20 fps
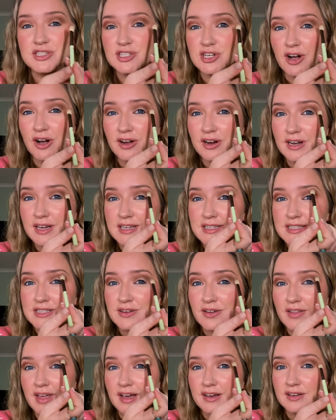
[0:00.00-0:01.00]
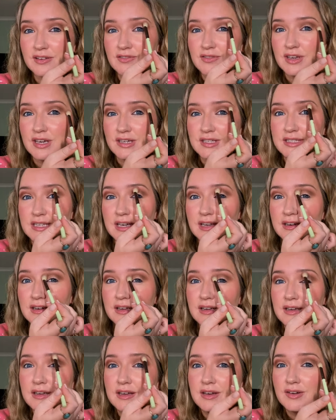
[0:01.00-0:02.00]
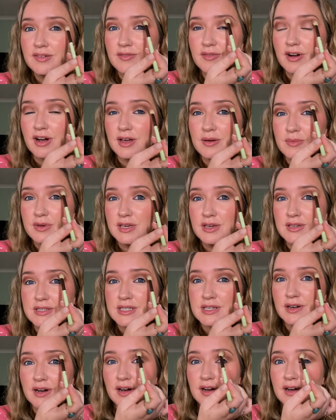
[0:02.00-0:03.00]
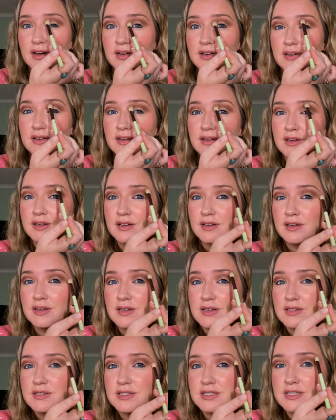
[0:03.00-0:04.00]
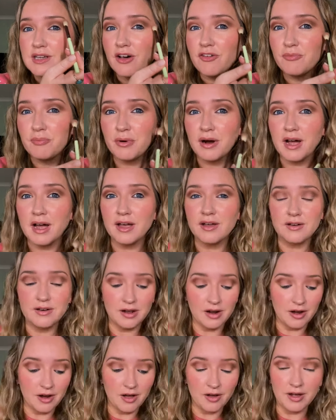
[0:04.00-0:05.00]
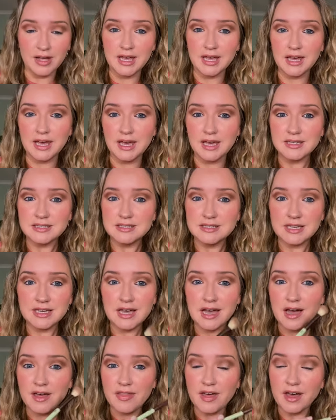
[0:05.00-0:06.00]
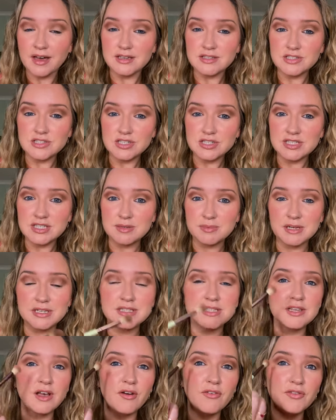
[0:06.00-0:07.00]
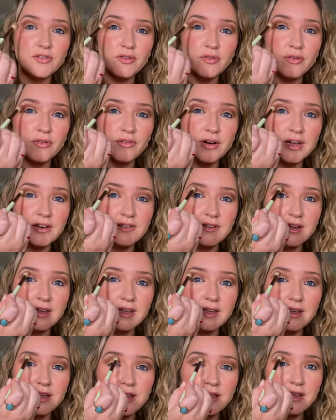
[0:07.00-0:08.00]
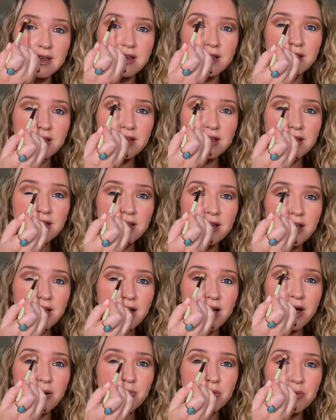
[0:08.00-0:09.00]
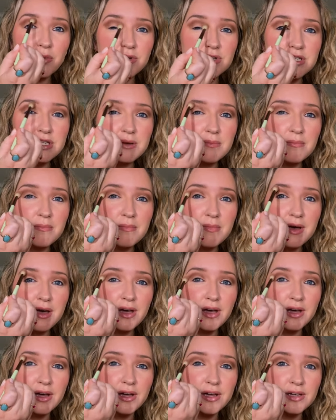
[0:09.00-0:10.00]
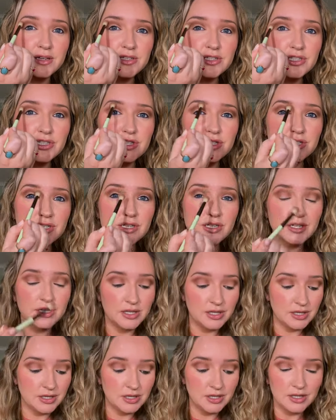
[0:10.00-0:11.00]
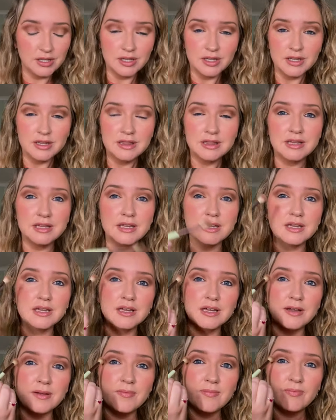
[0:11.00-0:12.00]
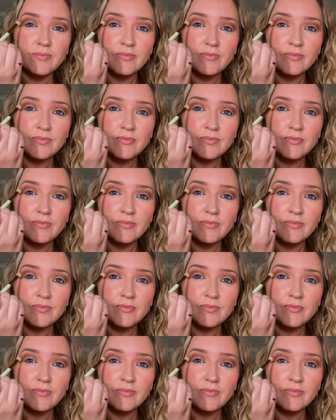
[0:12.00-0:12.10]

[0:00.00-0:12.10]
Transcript: chocolate, it's not that confusing. Right, we're using our soft brown along here. See how that is just a bit softer already? And we want to merge the